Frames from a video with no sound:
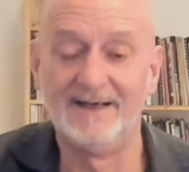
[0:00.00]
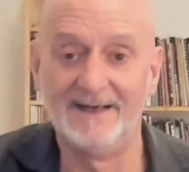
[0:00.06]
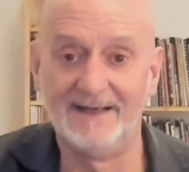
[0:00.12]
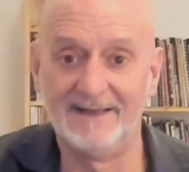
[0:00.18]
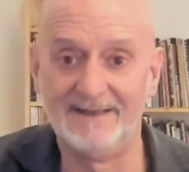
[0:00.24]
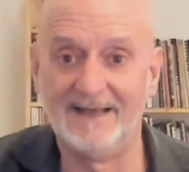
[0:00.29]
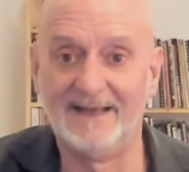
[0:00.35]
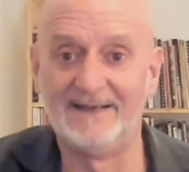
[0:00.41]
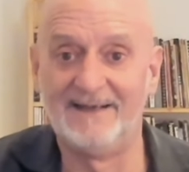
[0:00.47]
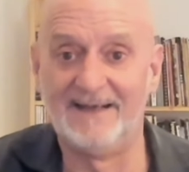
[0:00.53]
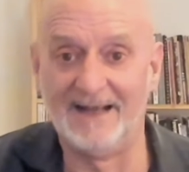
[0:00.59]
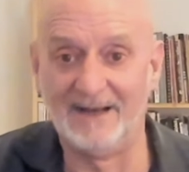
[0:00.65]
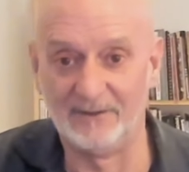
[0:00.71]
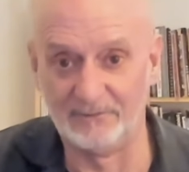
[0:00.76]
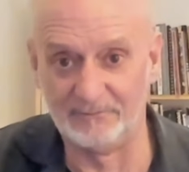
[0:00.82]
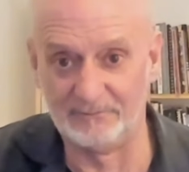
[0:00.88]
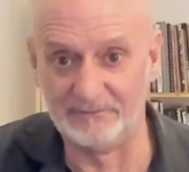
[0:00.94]
and then
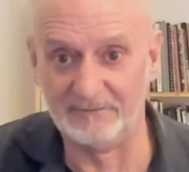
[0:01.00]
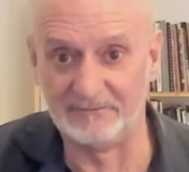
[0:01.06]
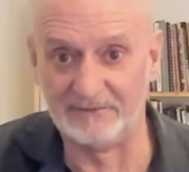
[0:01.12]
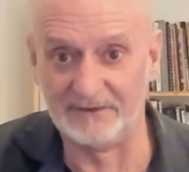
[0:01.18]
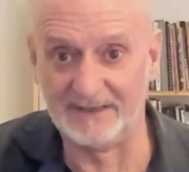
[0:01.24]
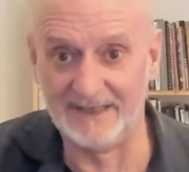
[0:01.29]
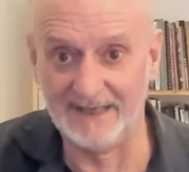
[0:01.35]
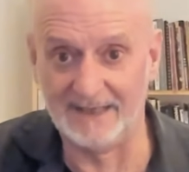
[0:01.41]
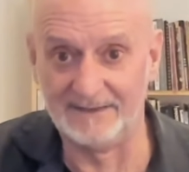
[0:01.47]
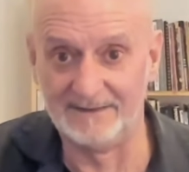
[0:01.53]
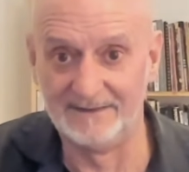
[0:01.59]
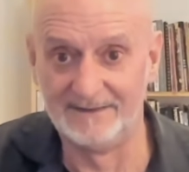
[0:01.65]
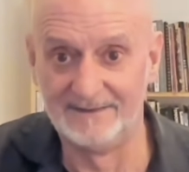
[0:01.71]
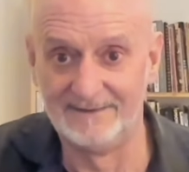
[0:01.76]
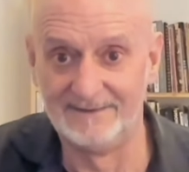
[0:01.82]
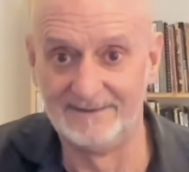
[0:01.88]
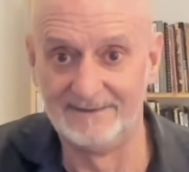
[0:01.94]
down a 5th
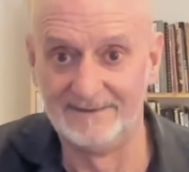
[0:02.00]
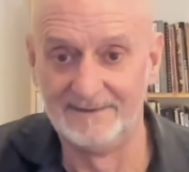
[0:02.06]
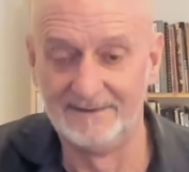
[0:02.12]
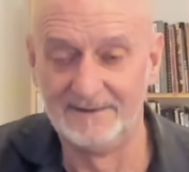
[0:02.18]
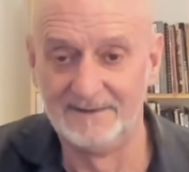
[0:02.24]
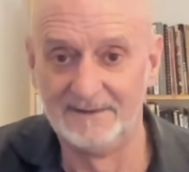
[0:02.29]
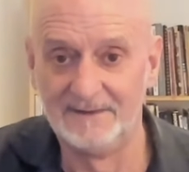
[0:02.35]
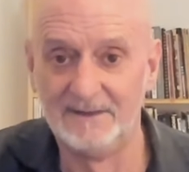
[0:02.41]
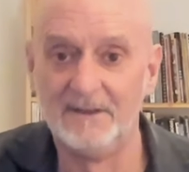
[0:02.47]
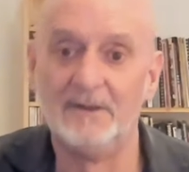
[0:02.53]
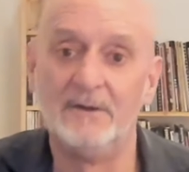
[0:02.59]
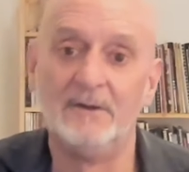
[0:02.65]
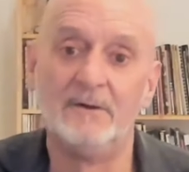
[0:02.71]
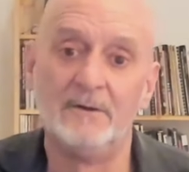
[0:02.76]
again.